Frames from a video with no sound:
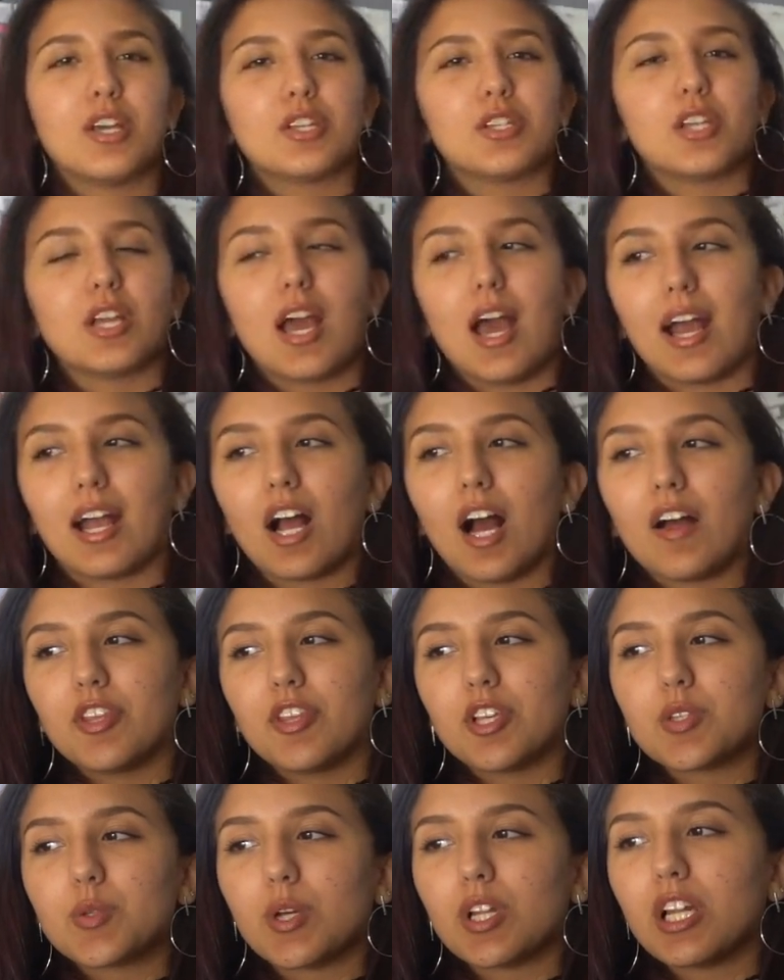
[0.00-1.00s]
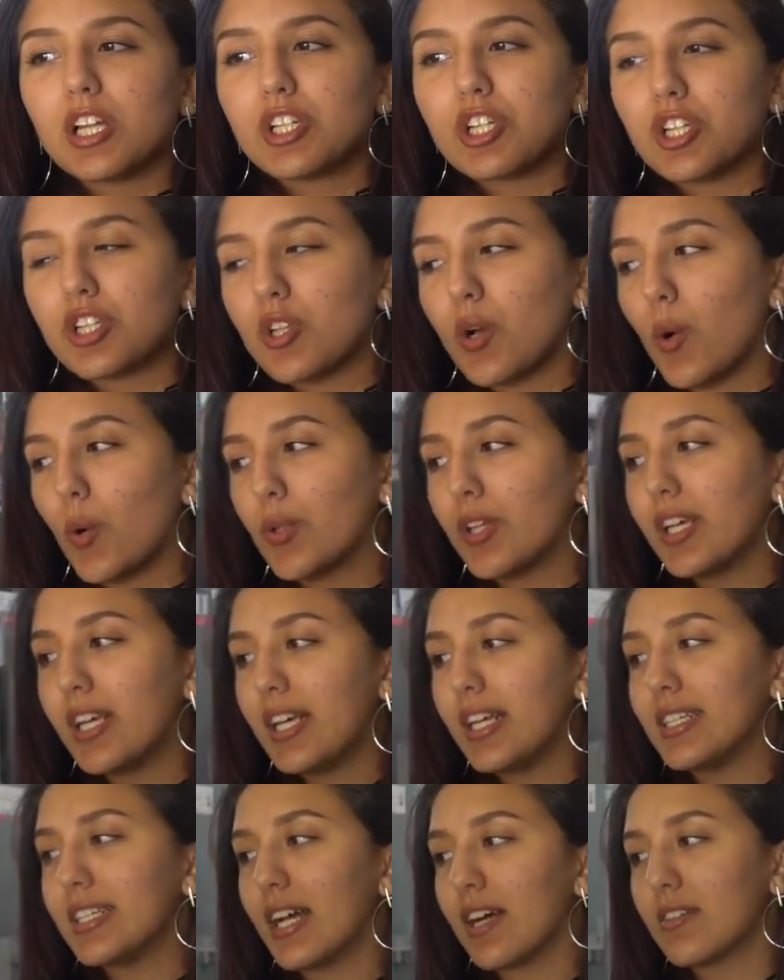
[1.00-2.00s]
So yeah, I this one. It's just the
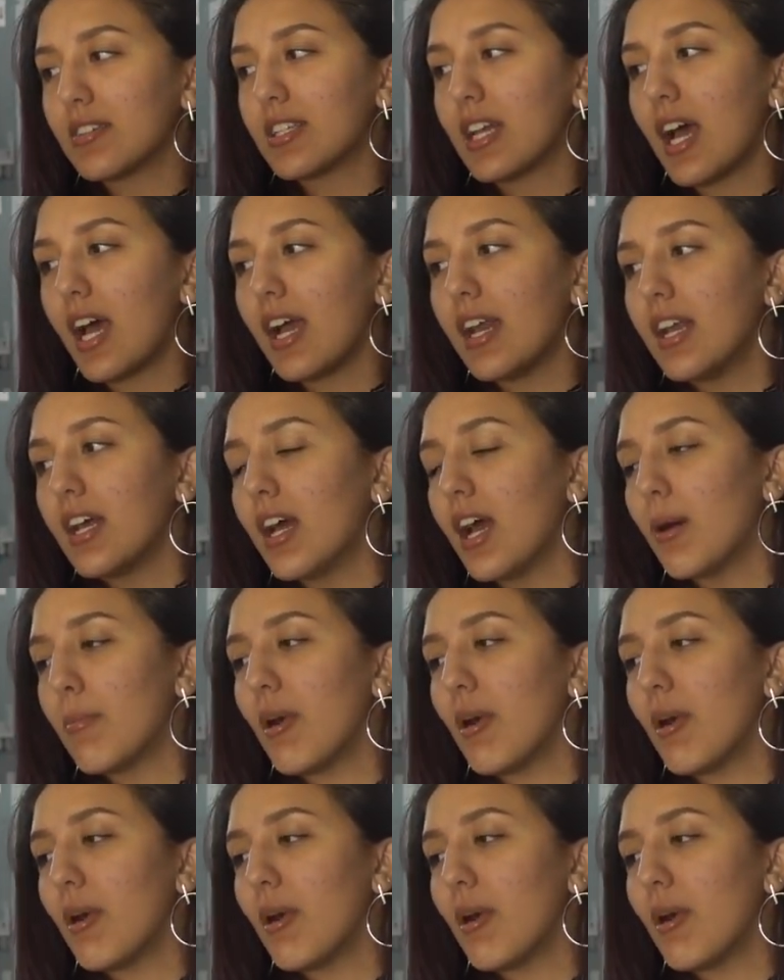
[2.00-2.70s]
only downside